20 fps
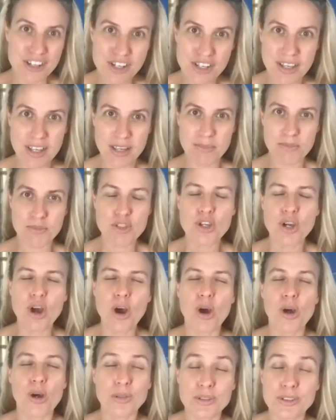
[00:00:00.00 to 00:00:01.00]
them to
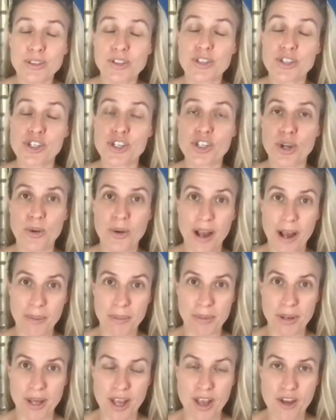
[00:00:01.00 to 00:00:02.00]
also show
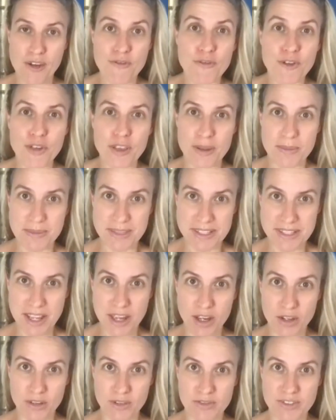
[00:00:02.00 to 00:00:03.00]
up for
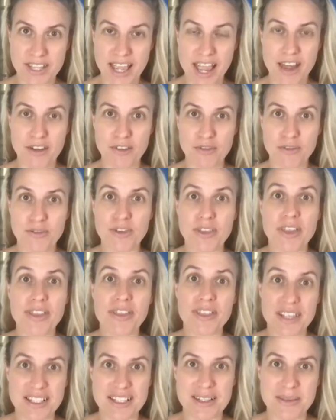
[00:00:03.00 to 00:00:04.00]
themselves and for the
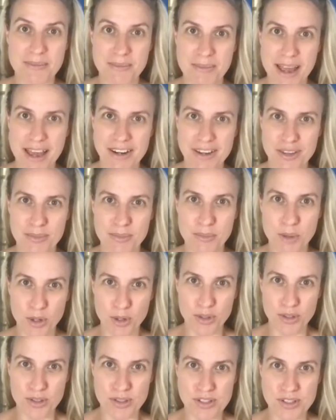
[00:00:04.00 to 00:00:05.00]
things that matter the
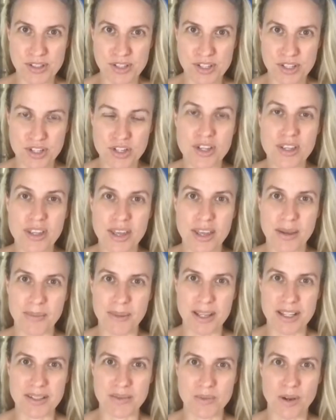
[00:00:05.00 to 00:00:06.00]
most to them
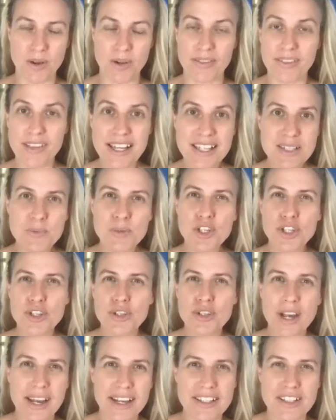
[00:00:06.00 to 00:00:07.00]
as well. And that's what
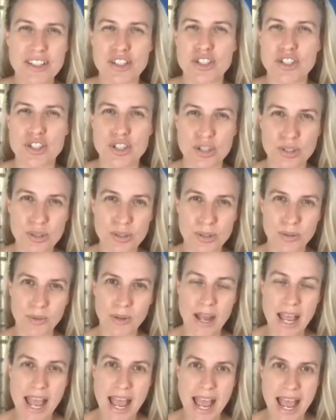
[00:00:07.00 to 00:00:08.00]
you guys do
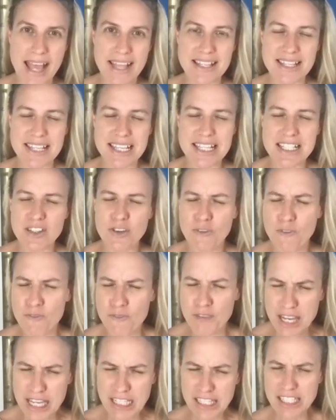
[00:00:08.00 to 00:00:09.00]
as these
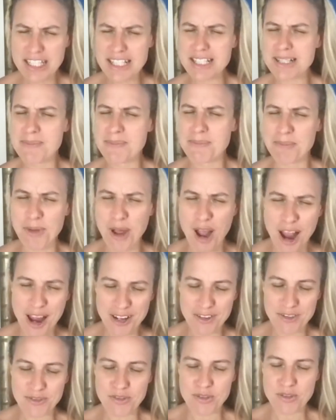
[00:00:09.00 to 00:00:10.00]
fearless,
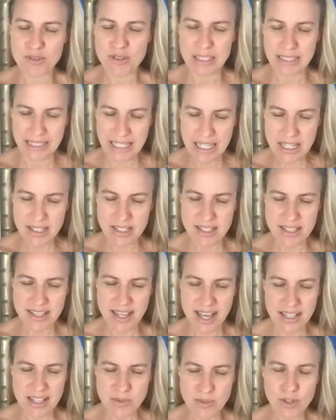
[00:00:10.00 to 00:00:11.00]
mindful leaders.
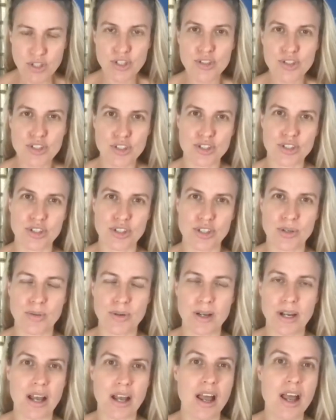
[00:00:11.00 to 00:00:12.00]
That's what you do. You are